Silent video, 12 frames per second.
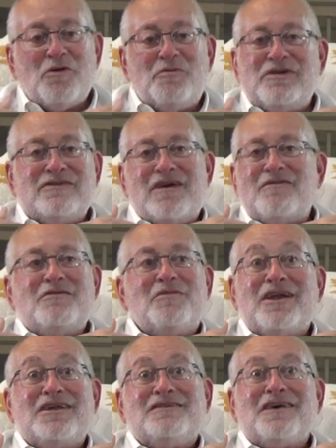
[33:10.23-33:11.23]
opens
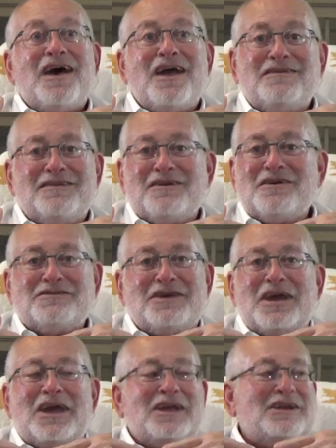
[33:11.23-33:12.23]
everybody's eyes and
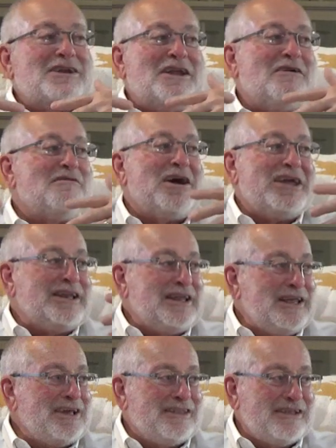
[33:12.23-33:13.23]
goes, I have no
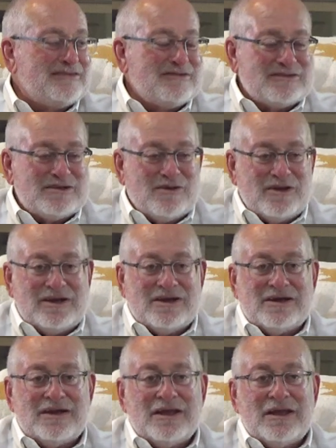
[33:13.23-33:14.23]
idea this was
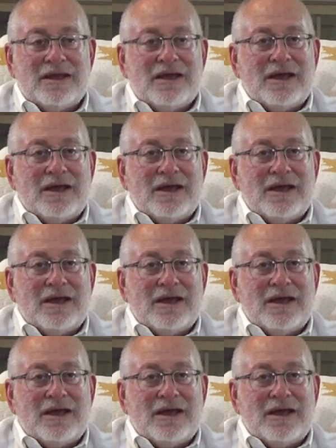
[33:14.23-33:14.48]
going on.